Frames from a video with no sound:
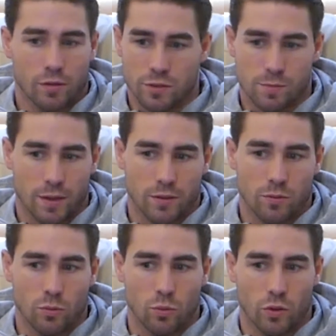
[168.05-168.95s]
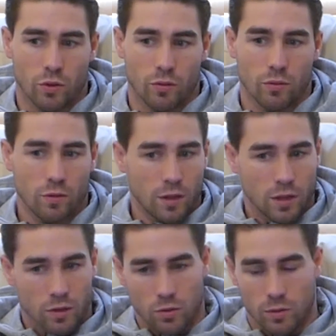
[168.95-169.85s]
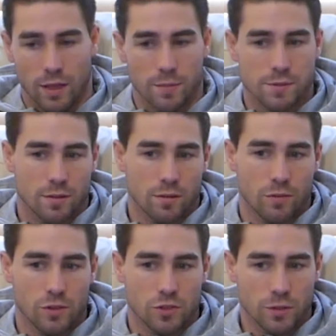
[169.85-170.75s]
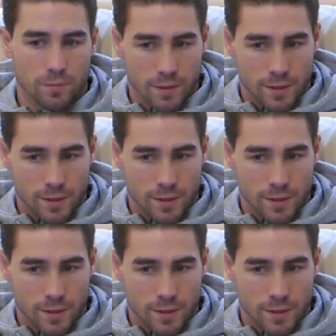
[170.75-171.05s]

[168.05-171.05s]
I respect all the good names in the division.